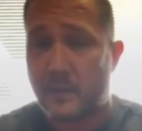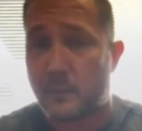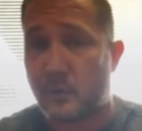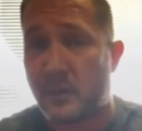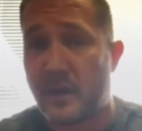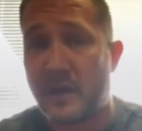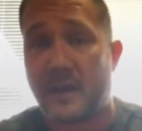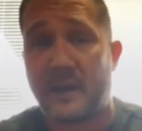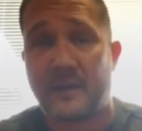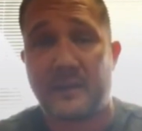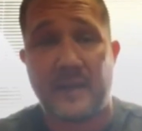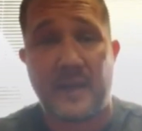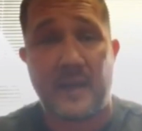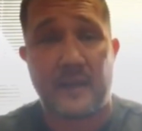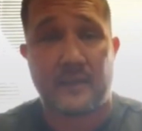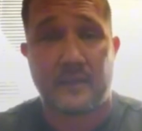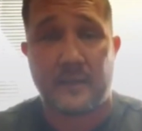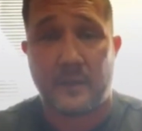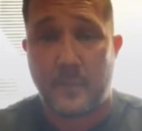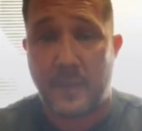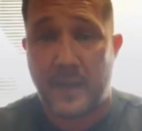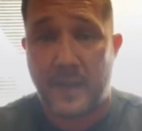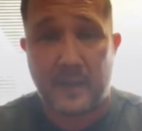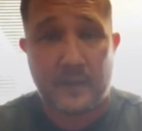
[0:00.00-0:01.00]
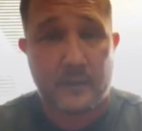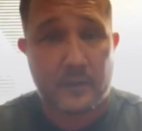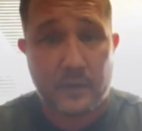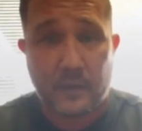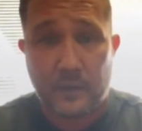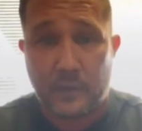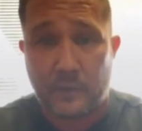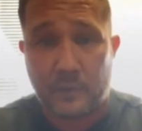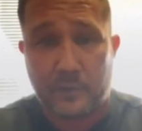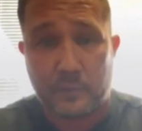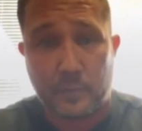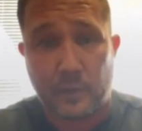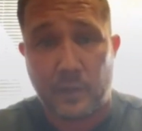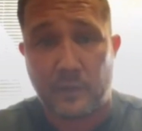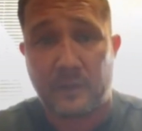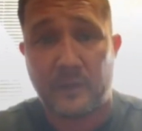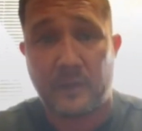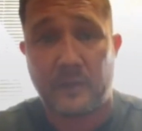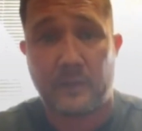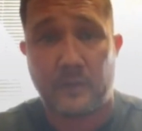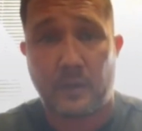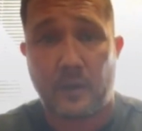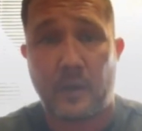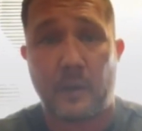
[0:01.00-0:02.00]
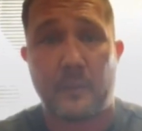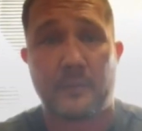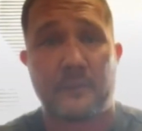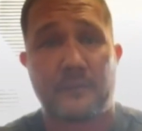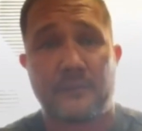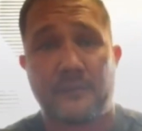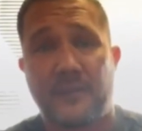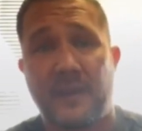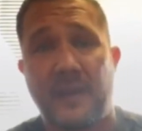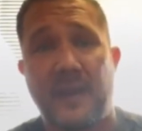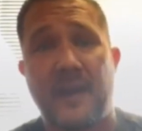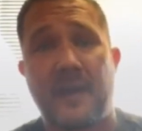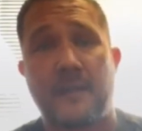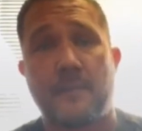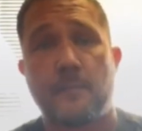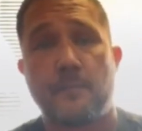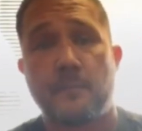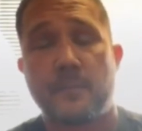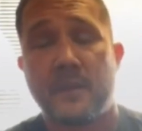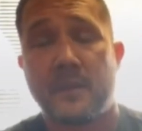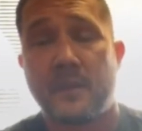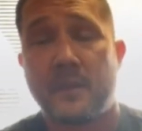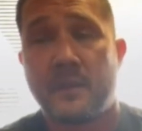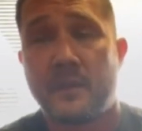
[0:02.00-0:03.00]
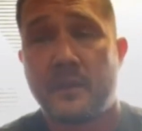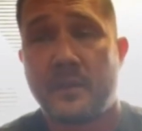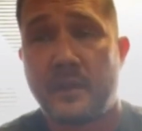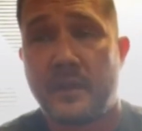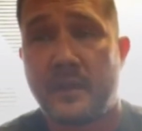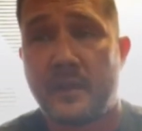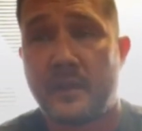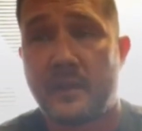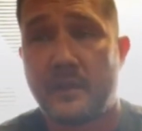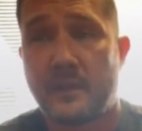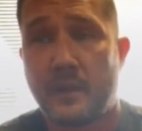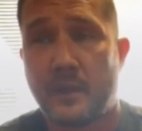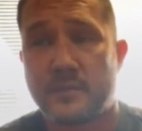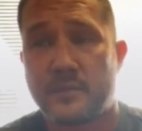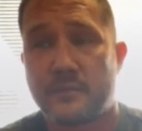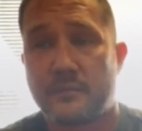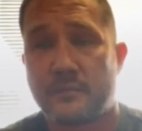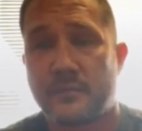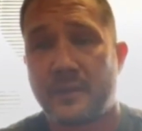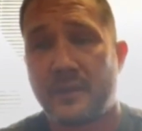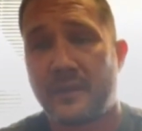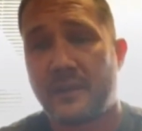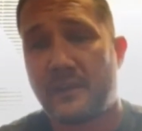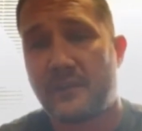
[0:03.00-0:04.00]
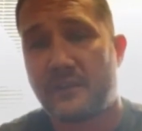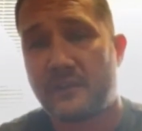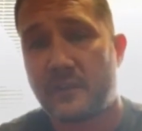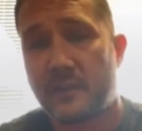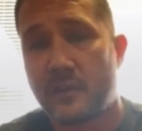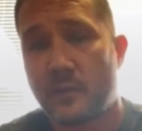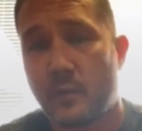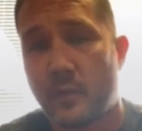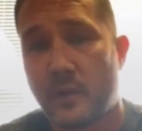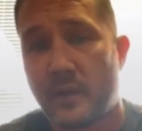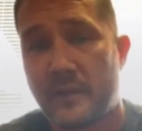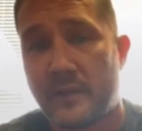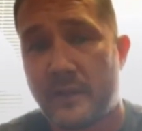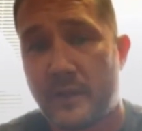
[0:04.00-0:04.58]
I break it down into macros, protein, carbs, and fat, and just really see where